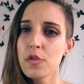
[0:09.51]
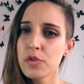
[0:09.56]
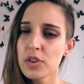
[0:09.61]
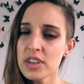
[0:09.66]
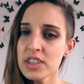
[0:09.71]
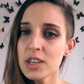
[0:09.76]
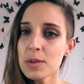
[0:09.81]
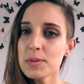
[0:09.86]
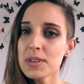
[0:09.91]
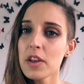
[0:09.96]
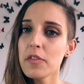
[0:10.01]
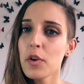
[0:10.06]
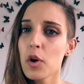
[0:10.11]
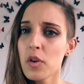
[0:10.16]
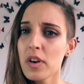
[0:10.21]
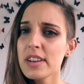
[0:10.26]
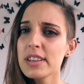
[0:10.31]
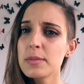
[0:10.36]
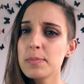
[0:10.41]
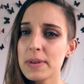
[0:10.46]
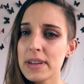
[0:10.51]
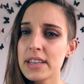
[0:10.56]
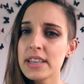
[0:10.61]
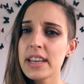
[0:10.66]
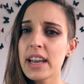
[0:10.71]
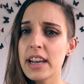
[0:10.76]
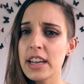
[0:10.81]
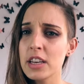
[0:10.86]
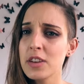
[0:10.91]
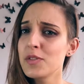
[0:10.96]
Friendships have always been
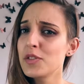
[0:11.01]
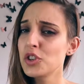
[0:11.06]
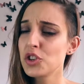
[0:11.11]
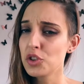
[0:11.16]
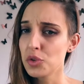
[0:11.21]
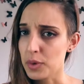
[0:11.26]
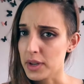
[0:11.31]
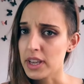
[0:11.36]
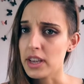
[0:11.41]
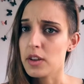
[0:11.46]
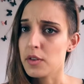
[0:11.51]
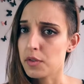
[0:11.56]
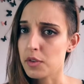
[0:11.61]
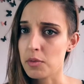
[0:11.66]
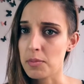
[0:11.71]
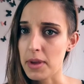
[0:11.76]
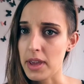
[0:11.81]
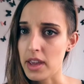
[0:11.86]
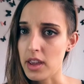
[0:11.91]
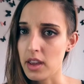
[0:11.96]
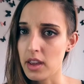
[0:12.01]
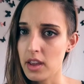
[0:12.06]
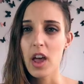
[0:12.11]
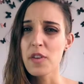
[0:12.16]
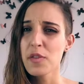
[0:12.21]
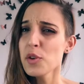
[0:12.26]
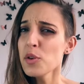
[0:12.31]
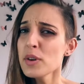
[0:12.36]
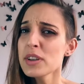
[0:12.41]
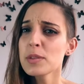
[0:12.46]
kind of tricky for me.
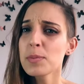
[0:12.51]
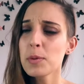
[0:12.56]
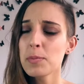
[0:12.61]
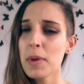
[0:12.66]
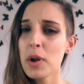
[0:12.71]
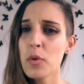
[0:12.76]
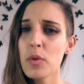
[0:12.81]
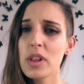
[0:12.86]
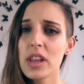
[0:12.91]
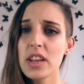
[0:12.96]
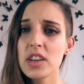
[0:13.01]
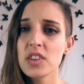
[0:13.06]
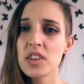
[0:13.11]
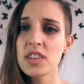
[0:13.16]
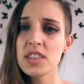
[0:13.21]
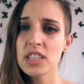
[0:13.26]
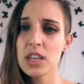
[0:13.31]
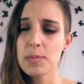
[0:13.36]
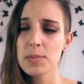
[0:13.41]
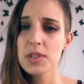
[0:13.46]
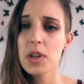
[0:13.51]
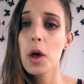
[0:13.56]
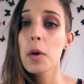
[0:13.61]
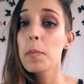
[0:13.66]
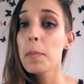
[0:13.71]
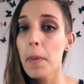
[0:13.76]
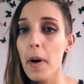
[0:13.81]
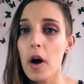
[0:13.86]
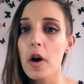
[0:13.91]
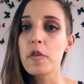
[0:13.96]
I've always put my relationships
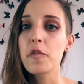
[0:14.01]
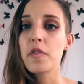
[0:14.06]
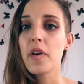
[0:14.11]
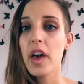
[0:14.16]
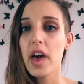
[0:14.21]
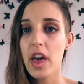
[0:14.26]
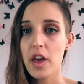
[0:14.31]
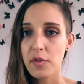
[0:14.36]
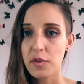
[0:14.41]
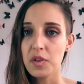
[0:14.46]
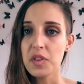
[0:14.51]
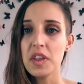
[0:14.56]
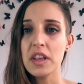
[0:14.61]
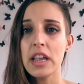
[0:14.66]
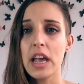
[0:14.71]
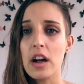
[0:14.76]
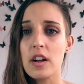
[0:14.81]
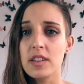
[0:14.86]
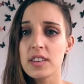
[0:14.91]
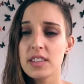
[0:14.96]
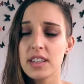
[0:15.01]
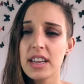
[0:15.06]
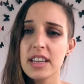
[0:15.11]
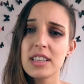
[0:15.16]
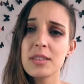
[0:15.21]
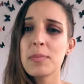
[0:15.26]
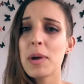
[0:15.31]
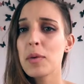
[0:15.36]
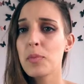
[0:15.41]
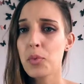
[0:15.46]
above everything else.
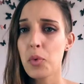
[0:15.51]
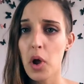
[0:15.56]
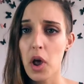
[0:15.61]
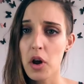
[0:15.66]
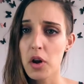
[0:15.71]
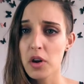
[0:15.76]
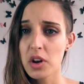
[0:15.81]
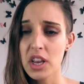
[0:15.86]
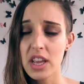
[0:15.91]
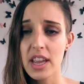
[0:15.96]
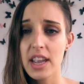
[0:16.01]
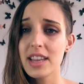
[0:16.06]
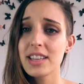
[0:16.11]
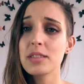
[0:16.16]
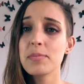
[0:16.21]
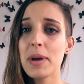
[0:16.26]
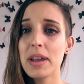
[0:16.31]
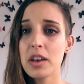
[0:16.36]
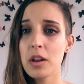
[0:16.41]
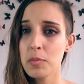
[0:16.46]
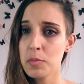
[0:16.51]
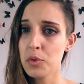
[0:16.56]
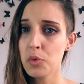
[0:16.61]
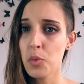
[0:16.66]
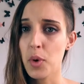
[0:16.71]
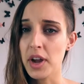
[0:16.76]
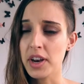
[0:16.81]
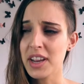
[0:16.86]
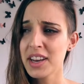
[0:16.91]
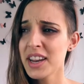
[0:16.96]
It's my priority, it's my number one.